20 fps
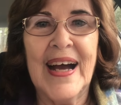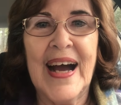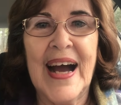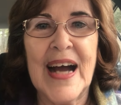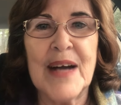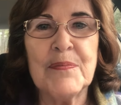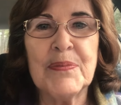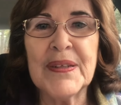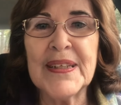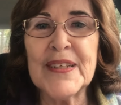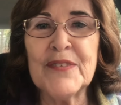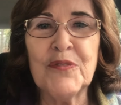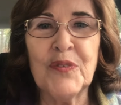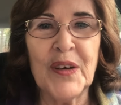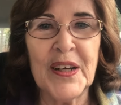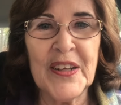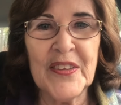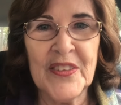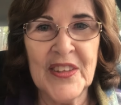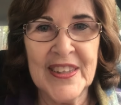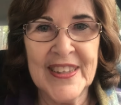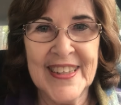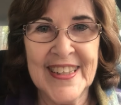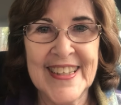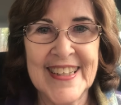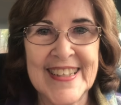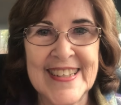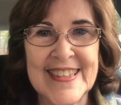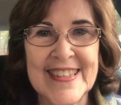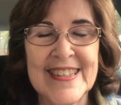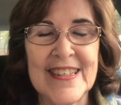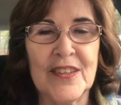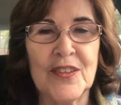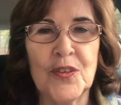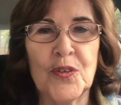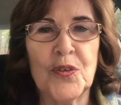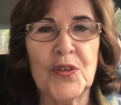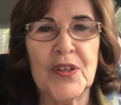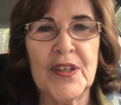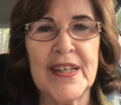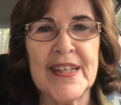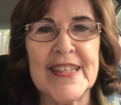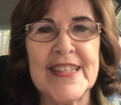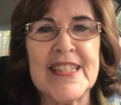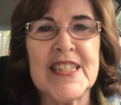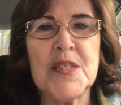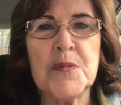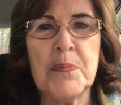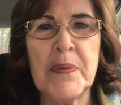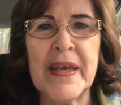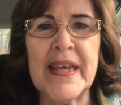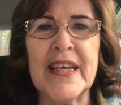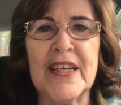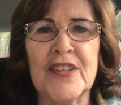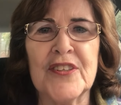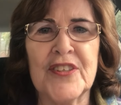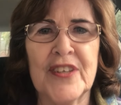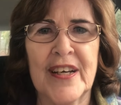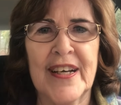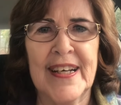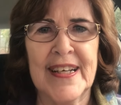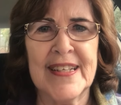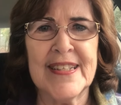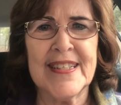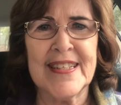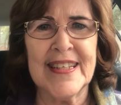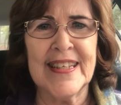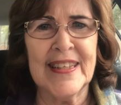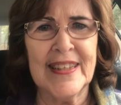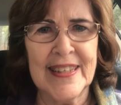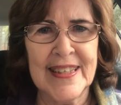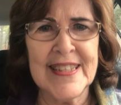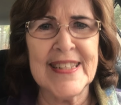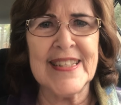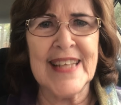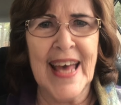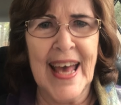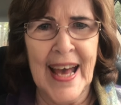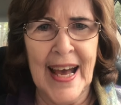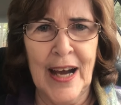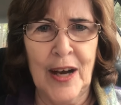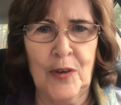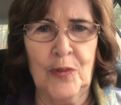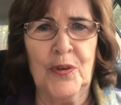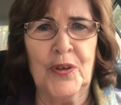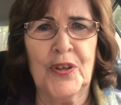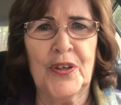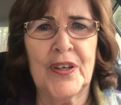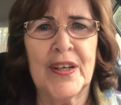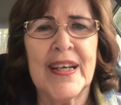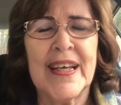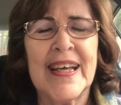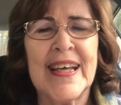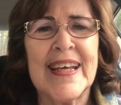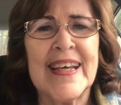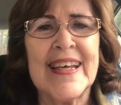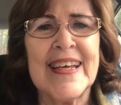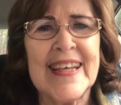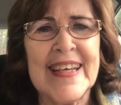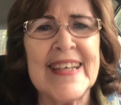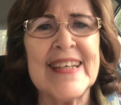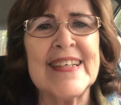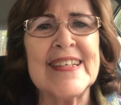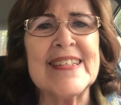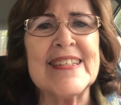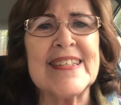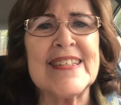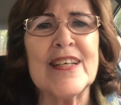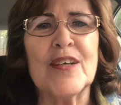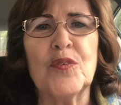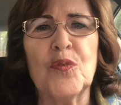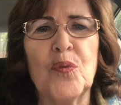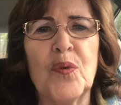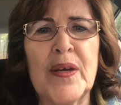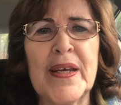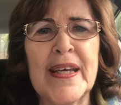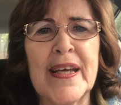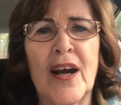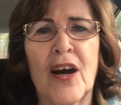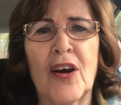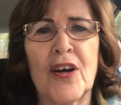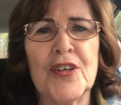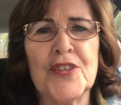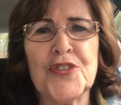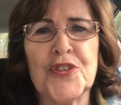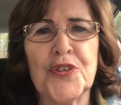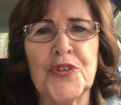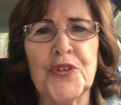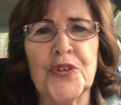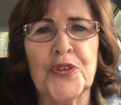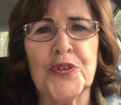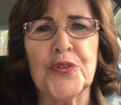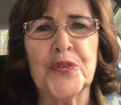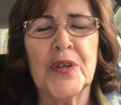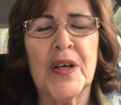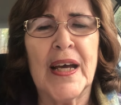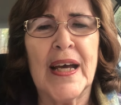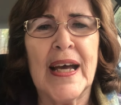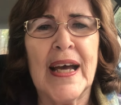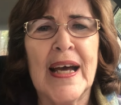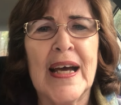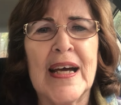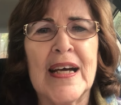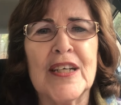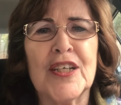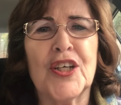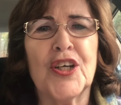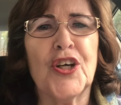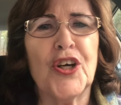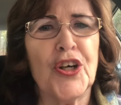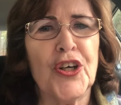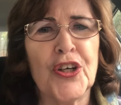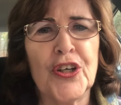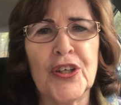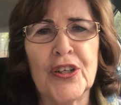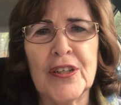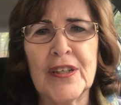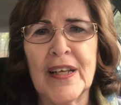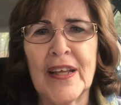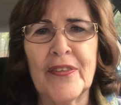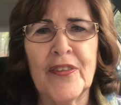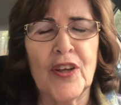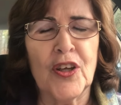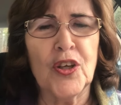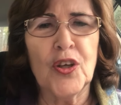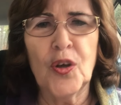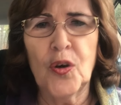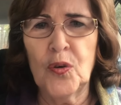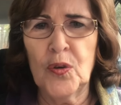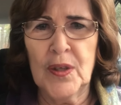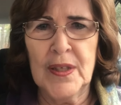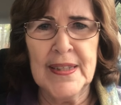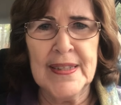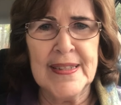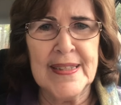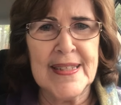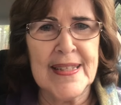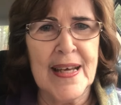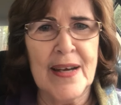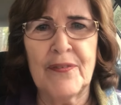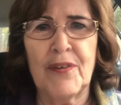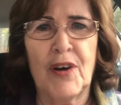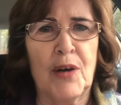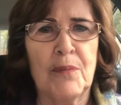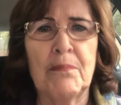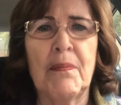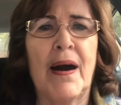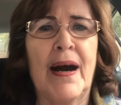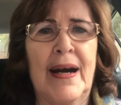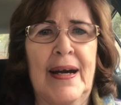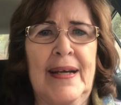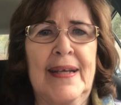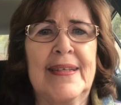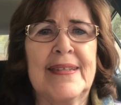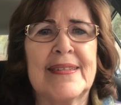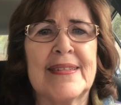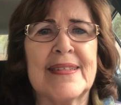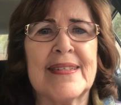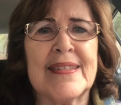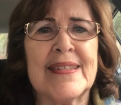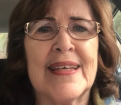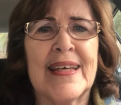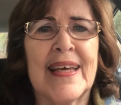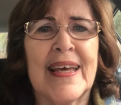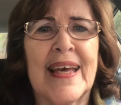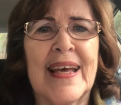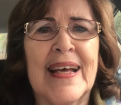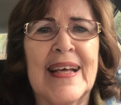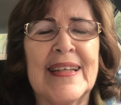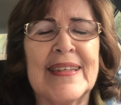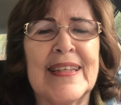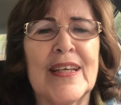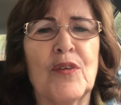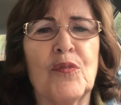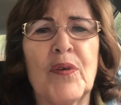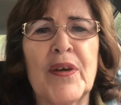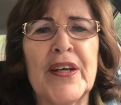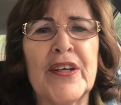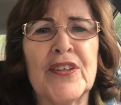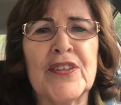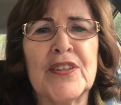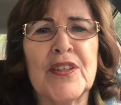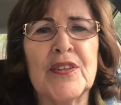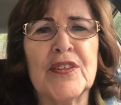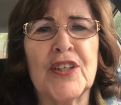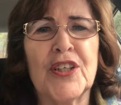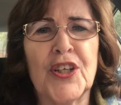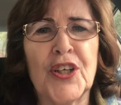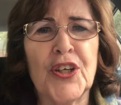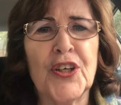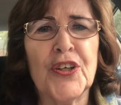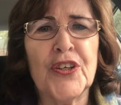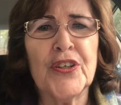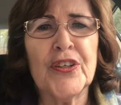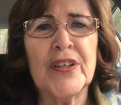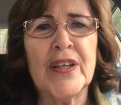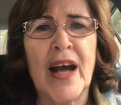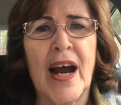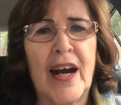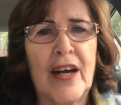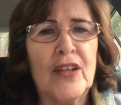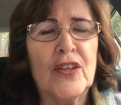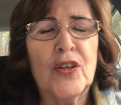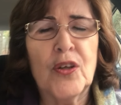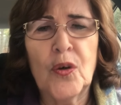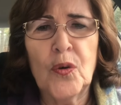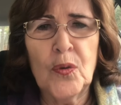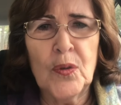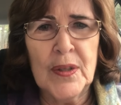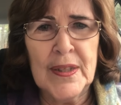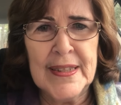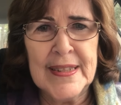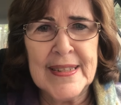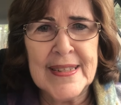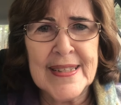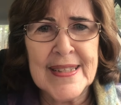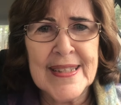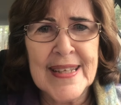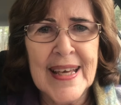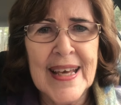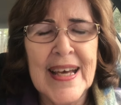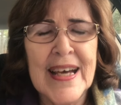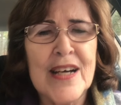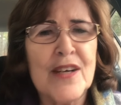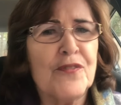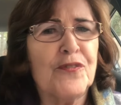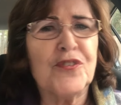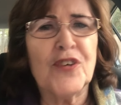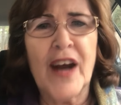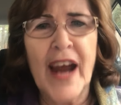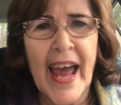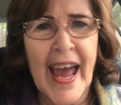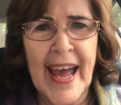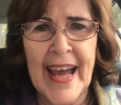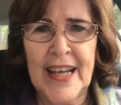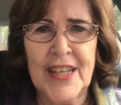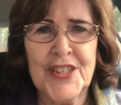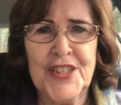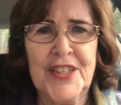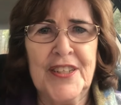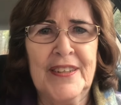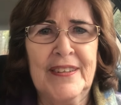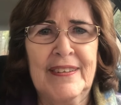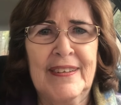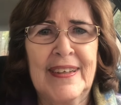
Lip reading: I believe one of the things the Lord is speaking to us in this hour is that we are to gird the loins of our minds, that we are to gird our loins for action.